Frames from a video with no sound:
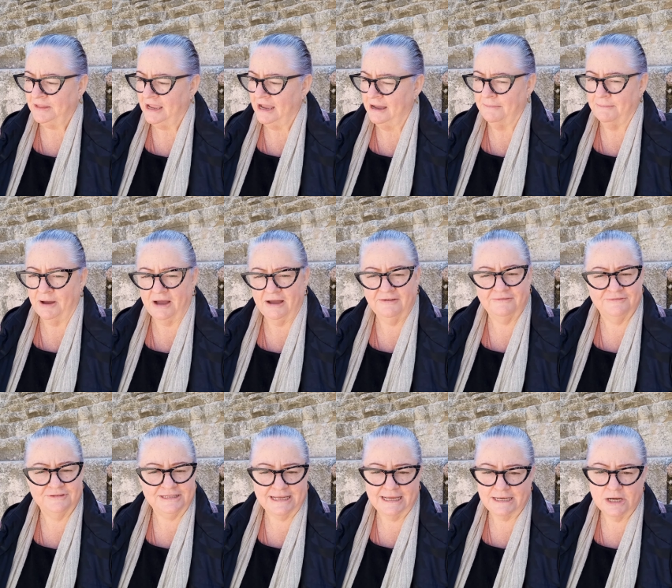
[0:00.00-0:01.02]
um, I've
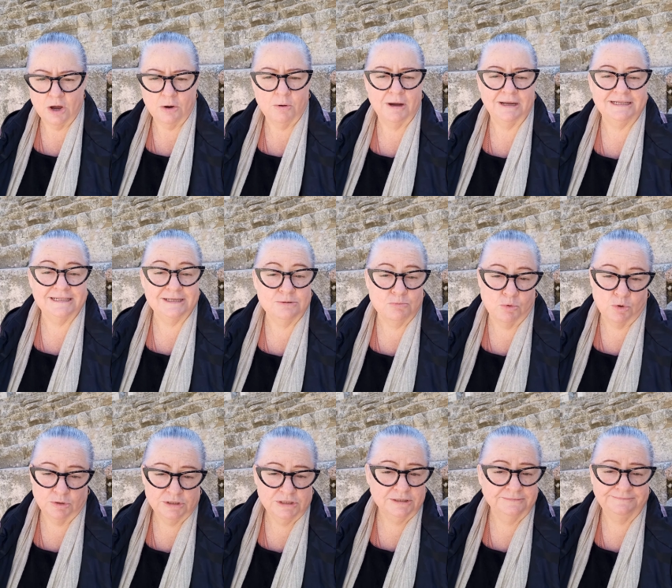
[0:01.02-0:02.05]
said, no, I didn't
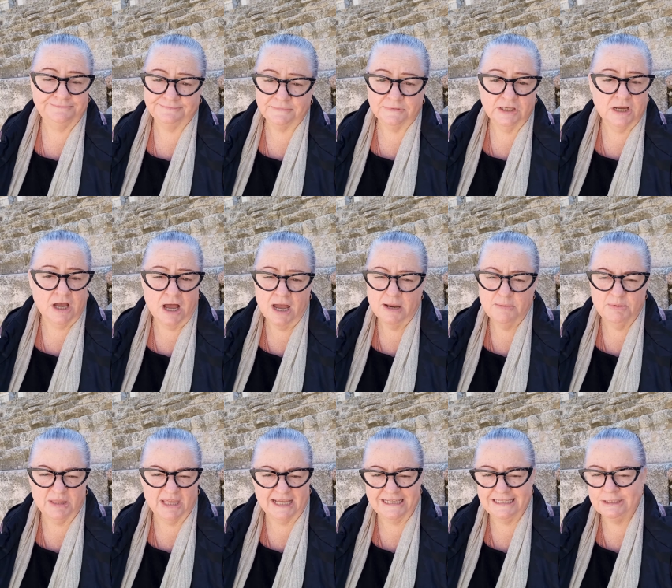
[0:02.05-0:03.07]
want the guide, but
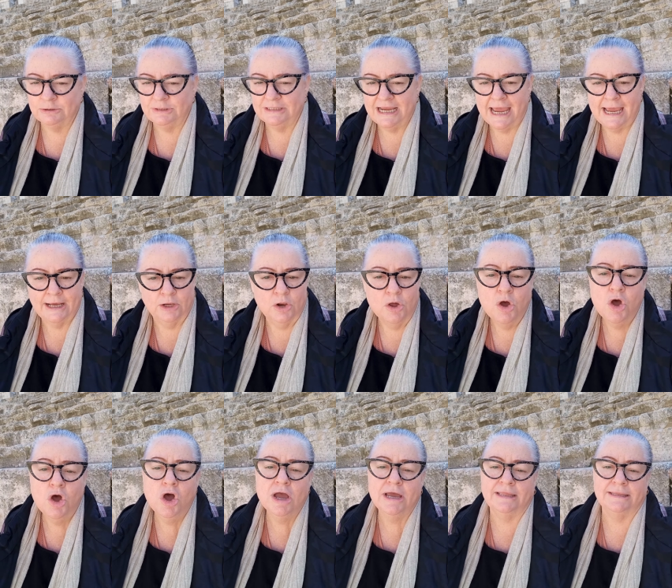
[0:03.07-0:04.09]
they still tag
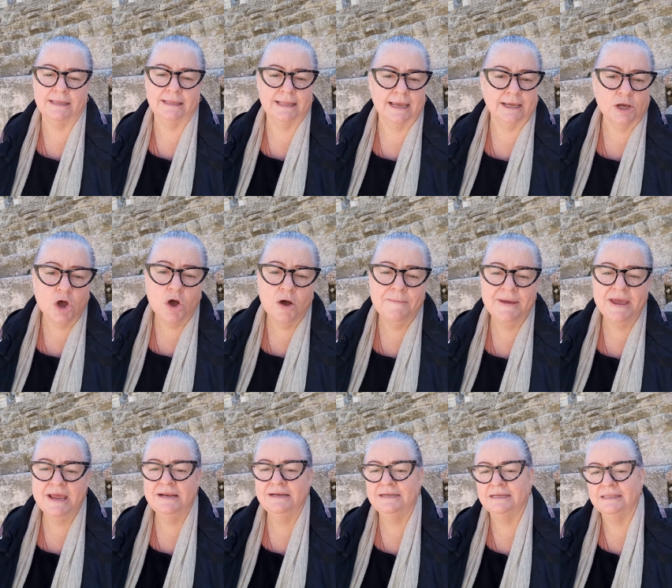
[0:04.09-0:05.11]
along and then they
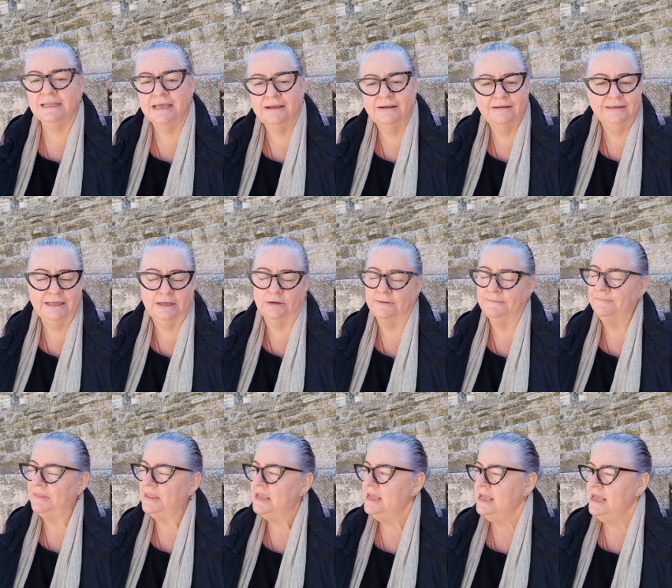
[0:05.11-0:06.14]
comment and they, you know.
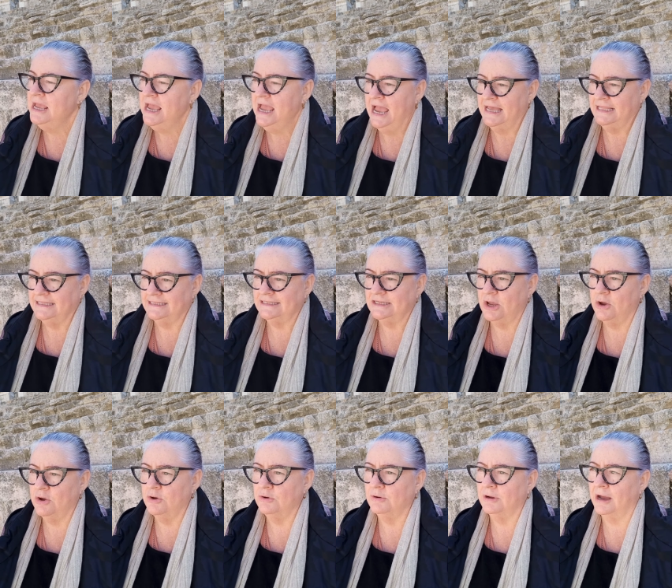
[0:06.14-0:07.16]
And
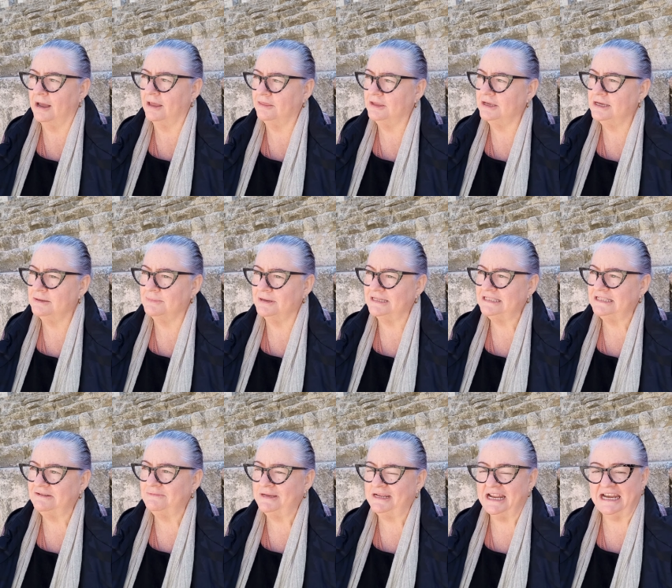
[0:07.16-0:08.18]
so I think it must
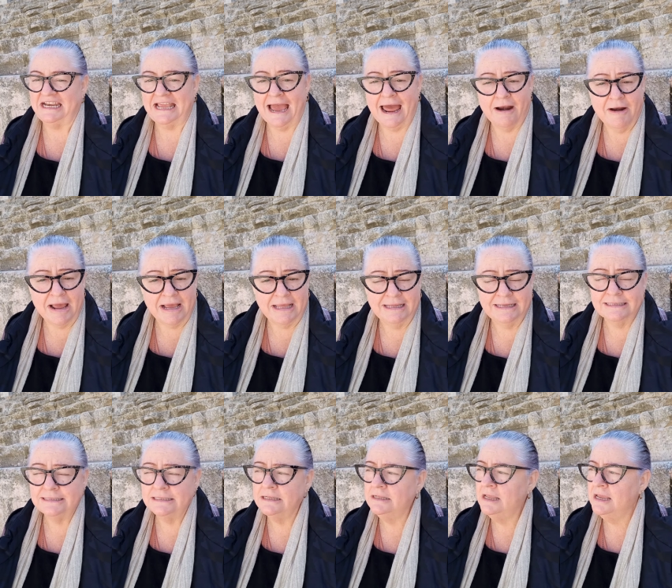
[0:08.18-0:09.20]
have been at Karak
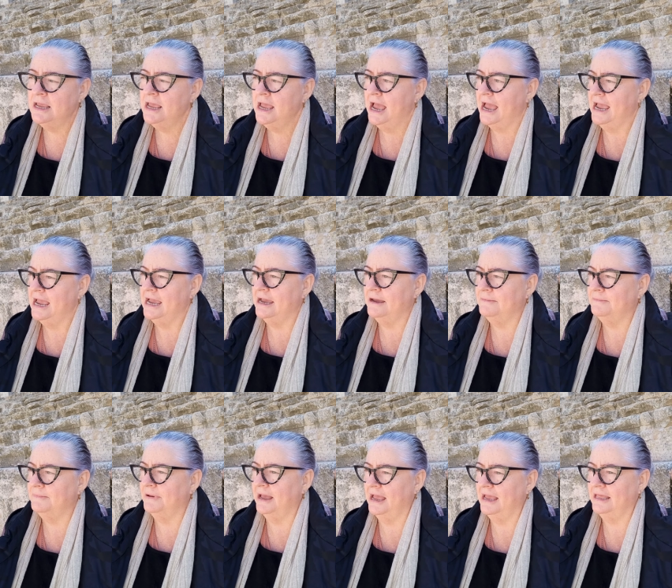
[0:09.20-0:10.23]
Castle
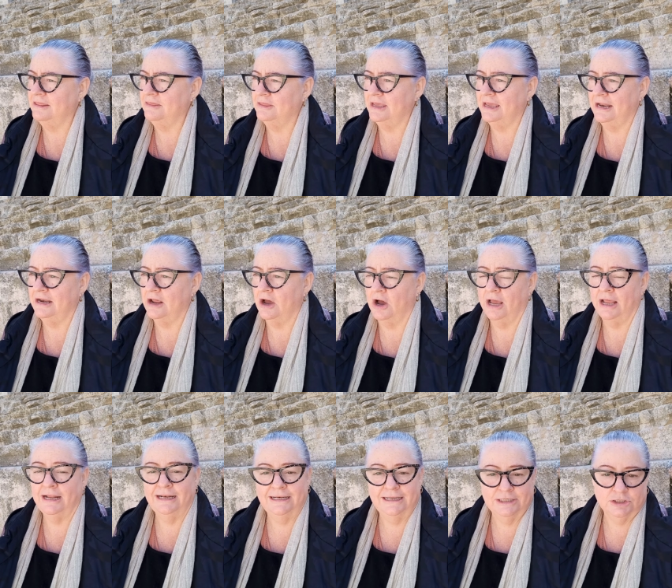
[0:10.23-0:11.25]
um, and then I
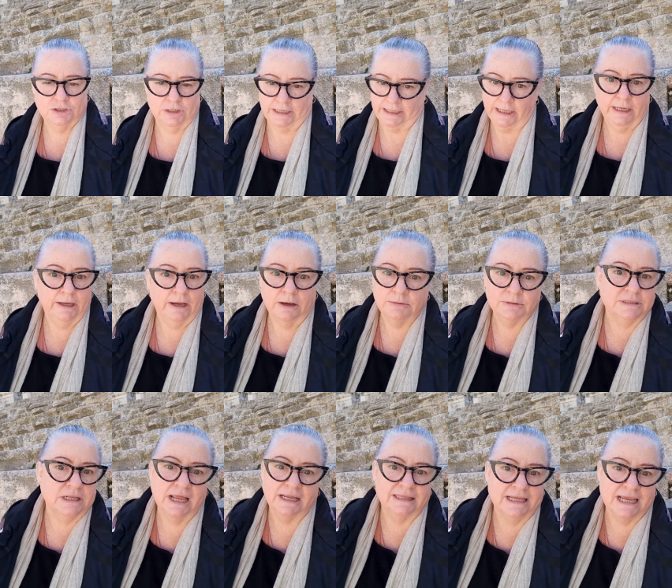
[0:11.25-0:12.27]
literally, it was
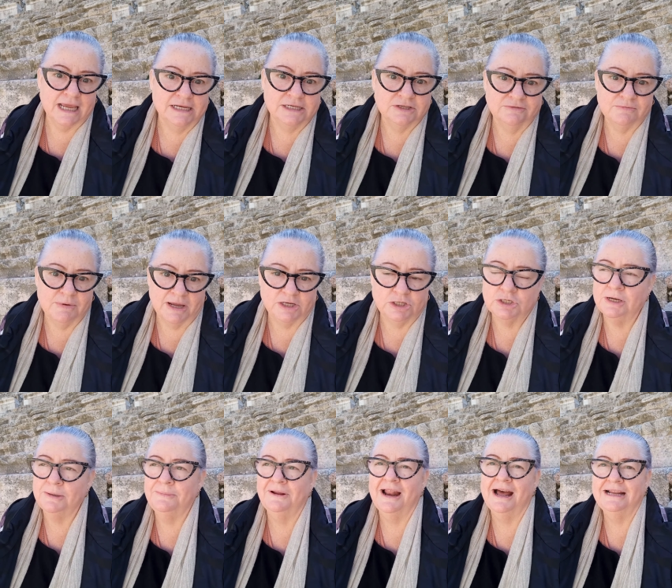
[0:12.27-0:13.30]
like the end of my
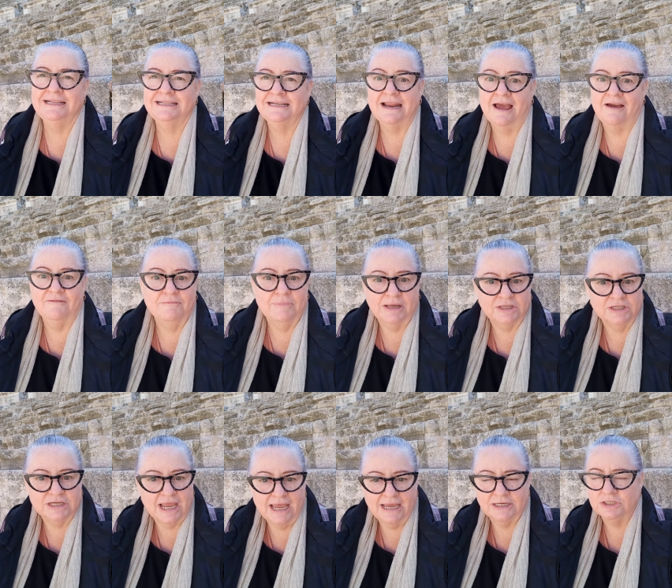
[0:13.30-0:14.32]
trip, and I didn't have much
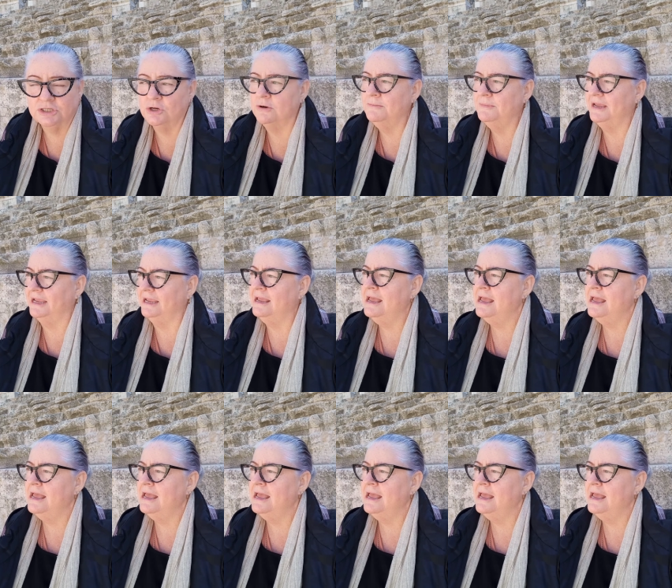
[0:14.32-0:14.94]
cash on me,